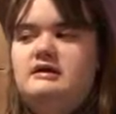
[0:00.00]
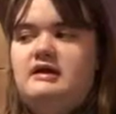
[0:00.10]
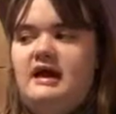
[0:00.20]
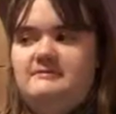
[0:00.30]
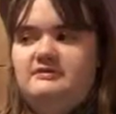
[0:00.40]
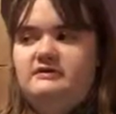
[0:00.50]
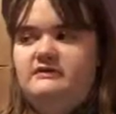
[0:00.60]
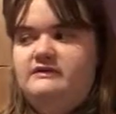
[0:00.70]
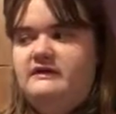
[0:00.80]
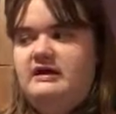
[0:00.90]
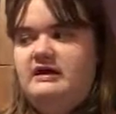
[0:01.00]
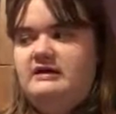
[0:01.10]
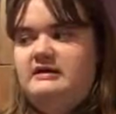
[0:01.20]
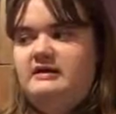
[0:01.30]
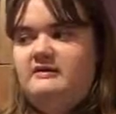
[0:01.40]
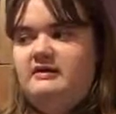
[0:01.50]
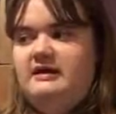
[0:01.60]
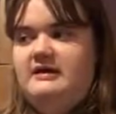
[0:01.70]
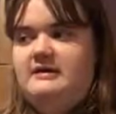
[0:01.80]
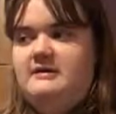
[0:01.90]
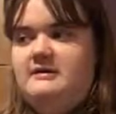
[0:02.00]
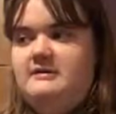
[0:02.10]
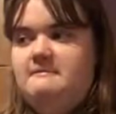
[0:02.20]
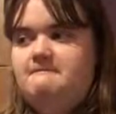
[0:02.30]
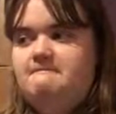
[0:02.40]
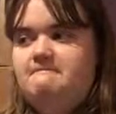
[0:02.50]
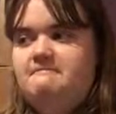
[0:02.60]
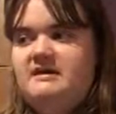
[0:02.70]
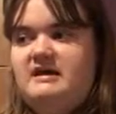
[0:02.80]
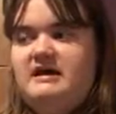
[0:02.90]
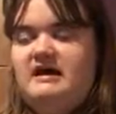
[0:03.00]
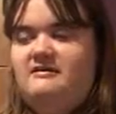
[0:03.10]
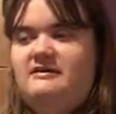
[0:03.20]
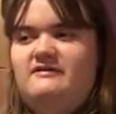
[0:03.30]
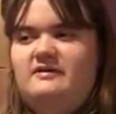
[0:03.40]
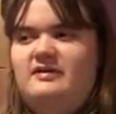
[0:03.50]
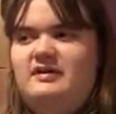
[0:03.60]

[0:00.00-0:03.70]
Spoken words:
captive, and they're I don't even